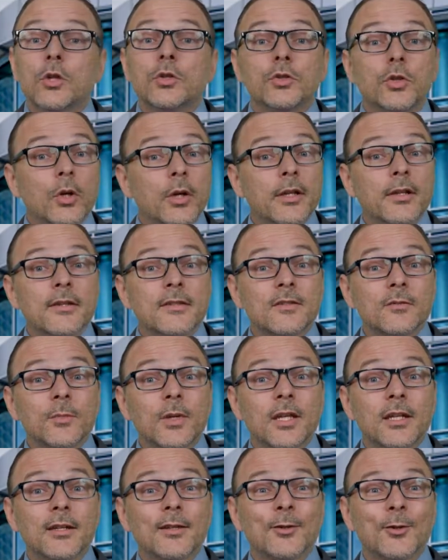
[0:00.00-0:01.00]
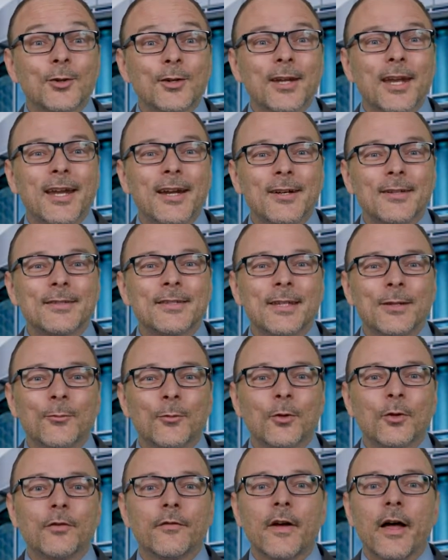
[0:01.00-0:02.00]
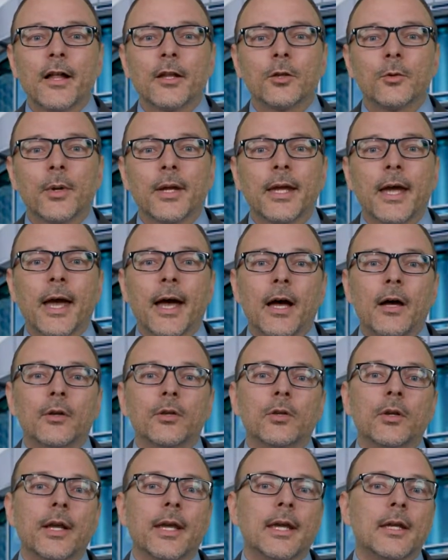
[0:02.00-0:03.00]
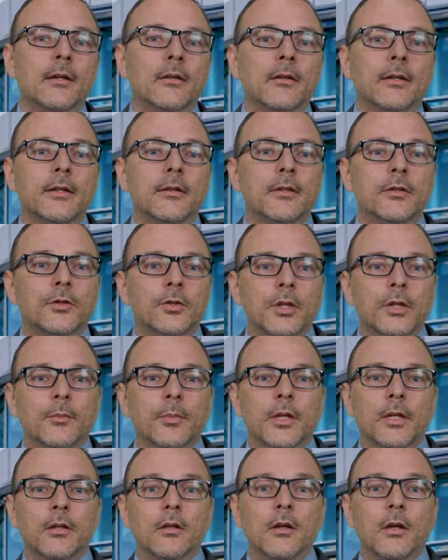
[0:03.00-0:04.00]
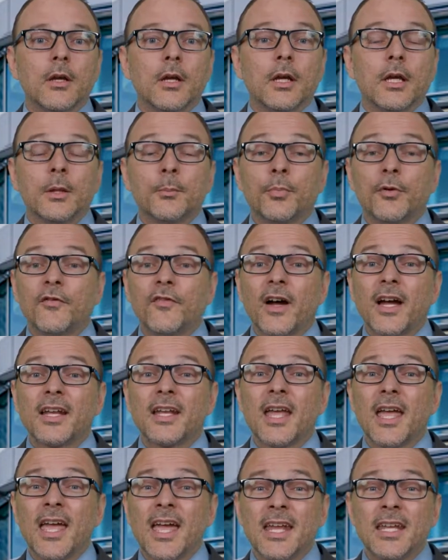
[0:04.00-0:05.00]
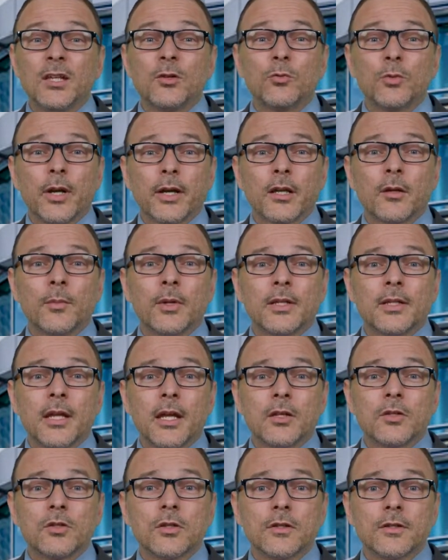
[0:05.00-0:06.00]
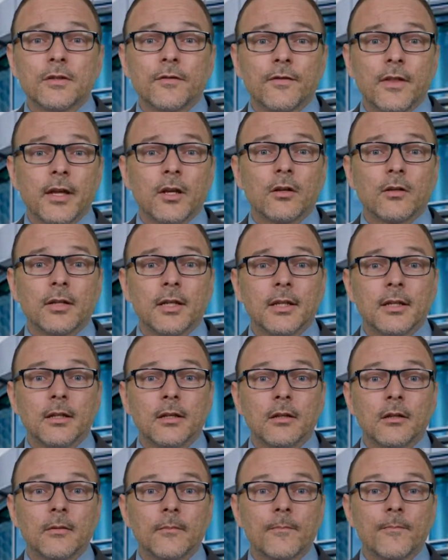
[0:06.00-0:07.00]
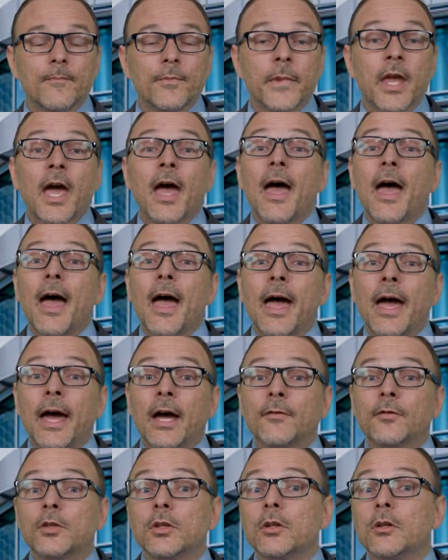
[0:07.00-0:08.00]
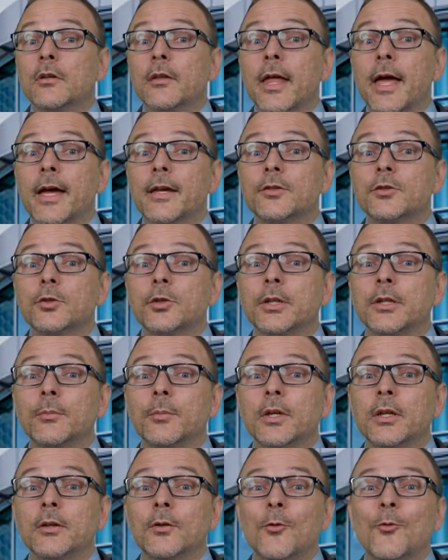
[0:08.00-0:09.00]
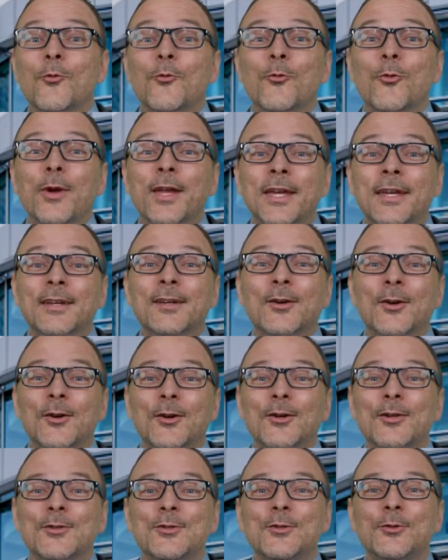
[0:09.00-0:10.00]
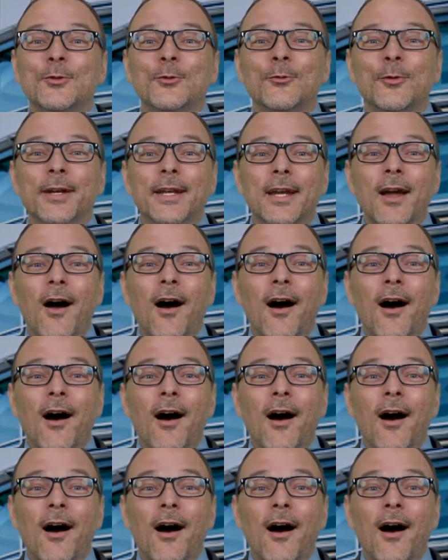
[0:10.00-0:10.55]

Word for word: During this meeting, your care team will evaluate how you're handling the treatment and provide any recommendations if they are needed. After your last treatment, we encourage you to ring